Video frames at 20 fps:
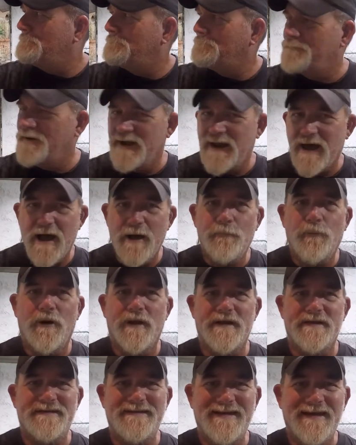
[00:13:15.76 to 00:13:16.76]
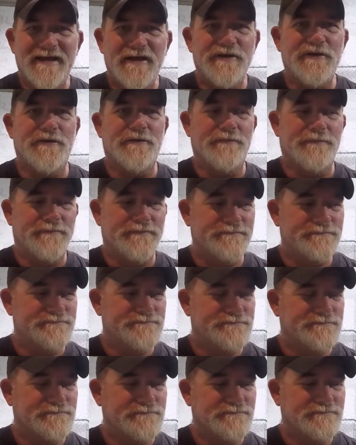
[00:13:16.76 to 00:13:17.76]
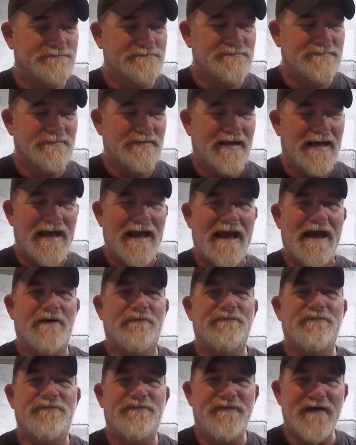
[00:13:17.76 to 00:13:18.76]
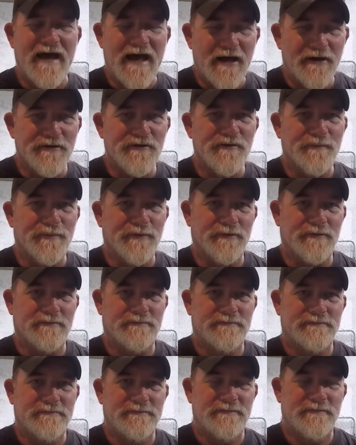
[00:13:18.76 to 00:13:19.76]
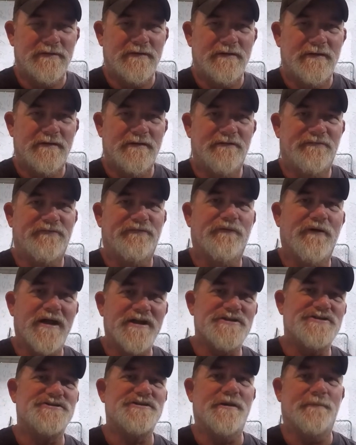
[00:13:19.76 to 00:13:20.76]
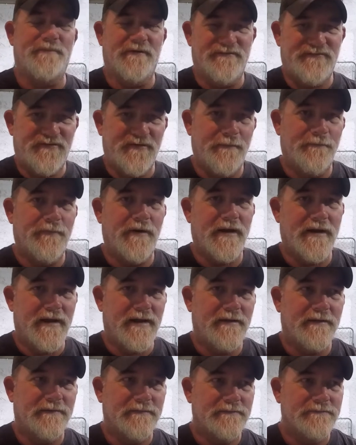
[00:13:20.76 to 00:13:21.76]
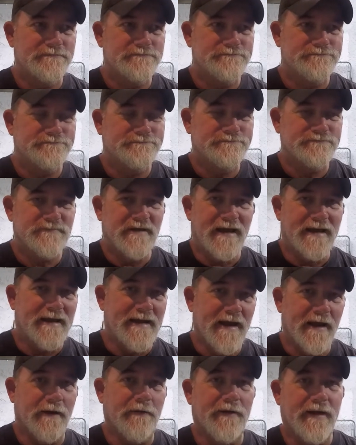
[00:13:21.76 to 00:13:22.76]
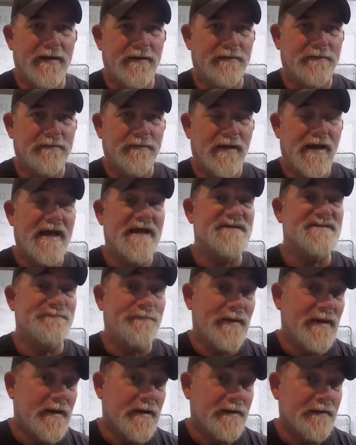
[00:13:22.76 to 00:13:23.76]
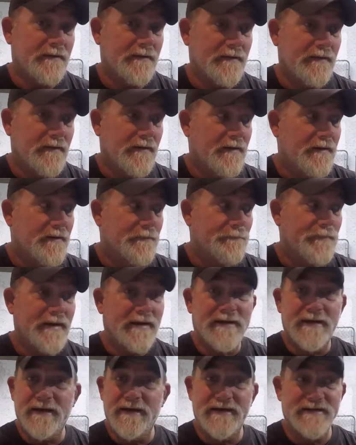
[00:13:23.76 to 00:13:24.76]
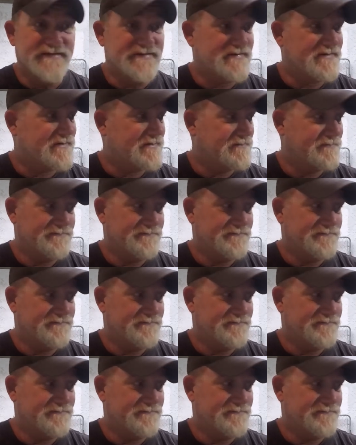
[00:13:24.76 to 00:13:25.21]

But I want to tell you how valuable the friendship of somebody like Gary has been. Because,